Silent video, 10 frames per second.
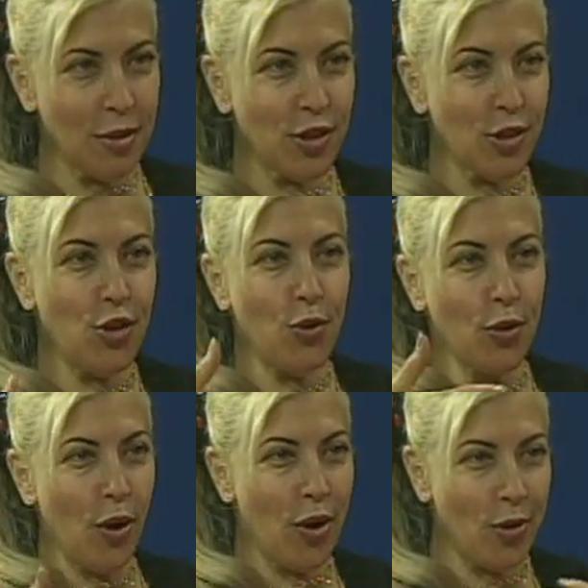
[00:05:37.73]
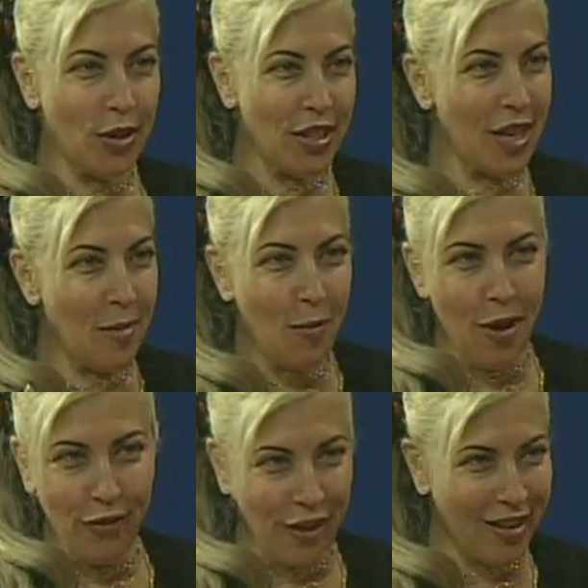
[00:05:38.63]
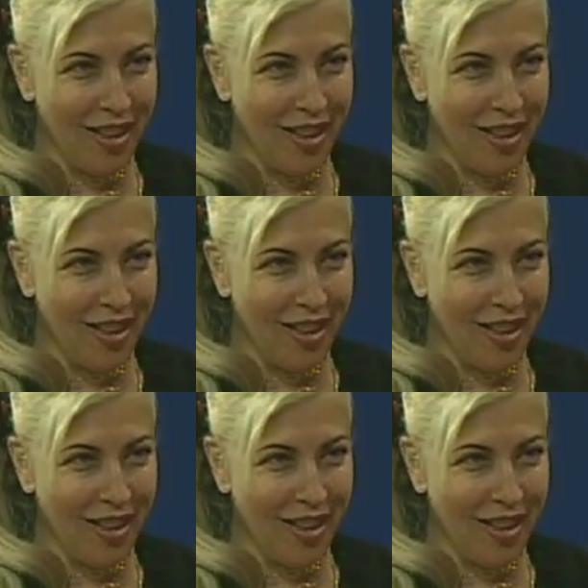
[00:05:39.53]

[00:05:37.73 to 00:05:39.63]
So you and I are on the same wavelength